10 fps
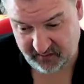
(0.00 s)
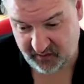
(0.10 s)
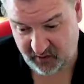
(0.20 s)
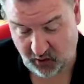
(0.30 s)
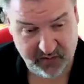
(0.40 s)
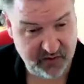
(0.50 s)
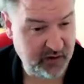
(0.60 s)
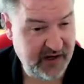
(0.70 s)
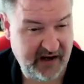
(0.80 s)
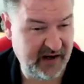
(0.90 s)
not
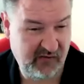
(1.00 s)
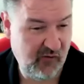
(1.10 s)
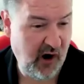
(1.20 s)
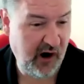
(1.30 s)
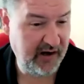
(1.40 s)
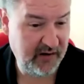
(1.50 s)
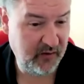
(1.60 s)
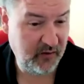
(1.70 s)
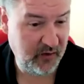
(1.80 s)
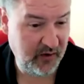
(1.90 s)
not getting it right
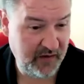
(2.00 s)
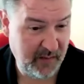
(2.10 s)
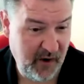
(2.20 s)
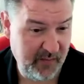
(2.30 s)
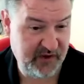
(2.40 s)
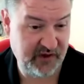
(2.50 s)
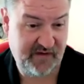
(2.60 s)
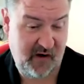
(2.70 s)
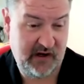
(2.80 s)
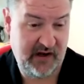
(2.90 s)
and they might be just
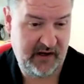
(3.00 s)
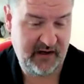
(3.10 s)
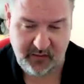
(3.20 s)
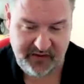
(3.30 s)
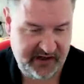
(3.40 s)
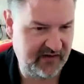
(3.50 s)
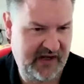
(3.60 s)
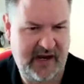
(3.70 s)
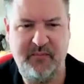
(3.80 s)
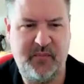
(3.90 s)
very you know the
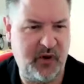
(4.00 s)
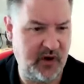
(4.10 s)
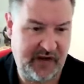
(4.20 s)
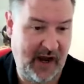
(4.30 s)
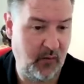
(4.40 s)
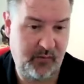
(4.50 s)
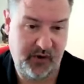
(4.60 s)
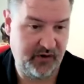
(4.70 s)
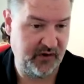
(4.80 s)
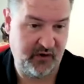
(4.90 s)
the input and the
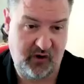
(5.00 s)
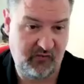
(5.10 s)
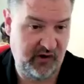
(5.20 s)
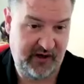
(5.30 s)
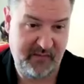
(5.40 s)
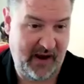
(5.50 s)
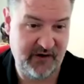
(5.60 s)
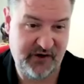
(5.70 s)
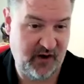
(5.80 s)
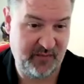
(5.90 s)
output do not really
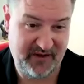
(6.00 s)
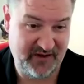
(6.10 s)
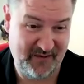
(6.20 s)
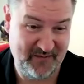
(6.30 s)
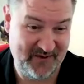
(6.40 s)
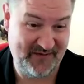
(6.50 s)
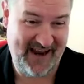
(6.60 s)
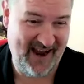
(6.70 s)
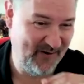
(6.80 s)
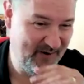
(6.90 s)
match up in terms of
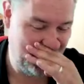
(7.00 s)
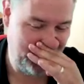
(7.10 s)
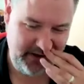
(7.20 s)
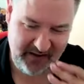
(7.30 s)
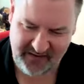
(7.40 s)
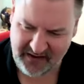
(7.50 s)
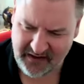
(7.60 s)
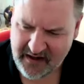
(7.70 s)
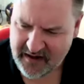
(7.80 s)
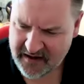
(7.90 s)
the hours you put in i think
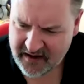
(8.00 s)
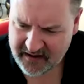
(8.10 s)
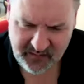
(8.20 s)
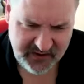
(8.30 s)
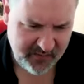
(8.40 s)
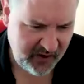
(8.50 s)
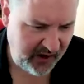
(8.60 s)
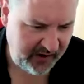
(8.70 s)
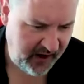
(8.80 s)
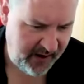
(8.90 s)
if someone
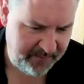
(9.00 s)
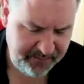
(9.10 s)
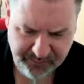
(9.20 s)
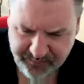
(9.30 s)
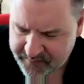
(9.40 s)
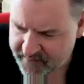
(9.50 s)
like um